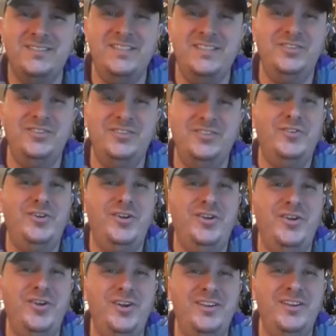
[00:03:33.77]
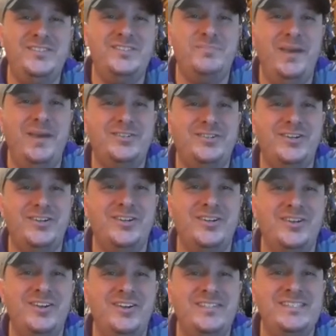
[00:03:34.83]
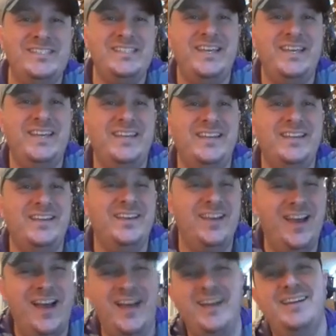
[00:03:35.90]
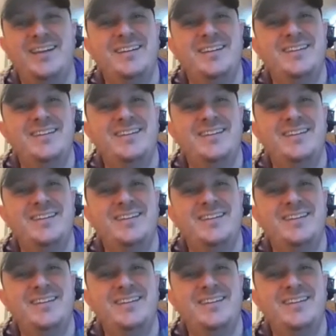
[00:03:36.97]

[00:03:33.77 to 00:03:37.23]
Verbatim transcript: such a Good picture. Good scene. Ah.